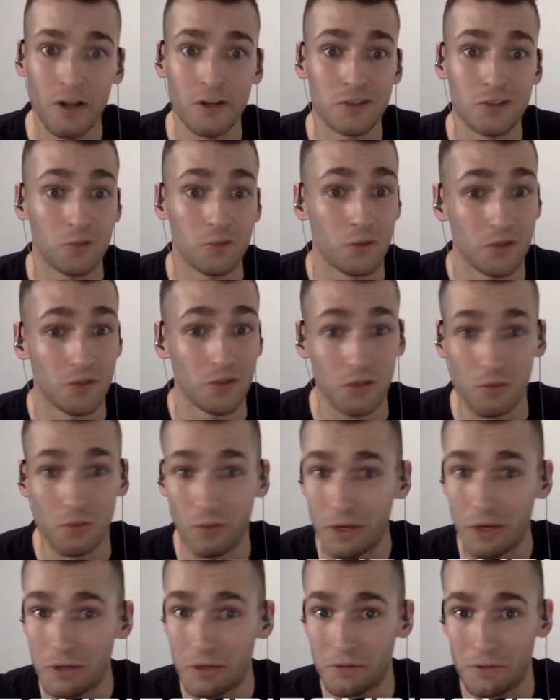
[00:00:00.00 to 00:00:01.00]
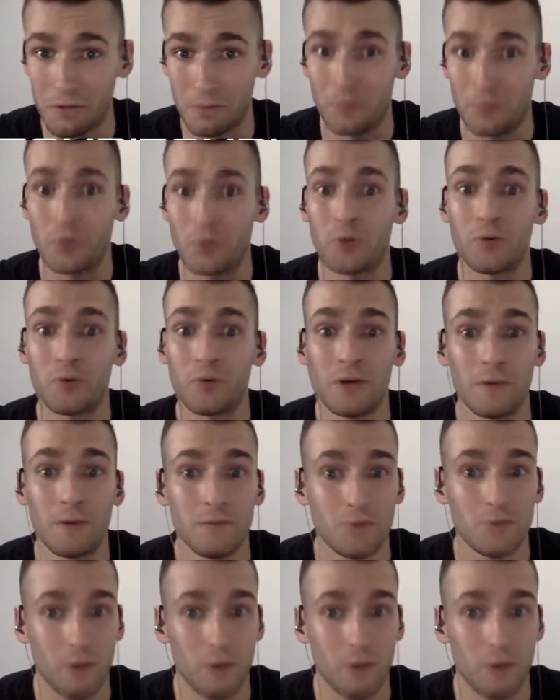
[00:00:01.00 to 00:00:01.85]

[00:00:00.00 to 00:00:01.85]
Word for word: So, whether you write your own programs,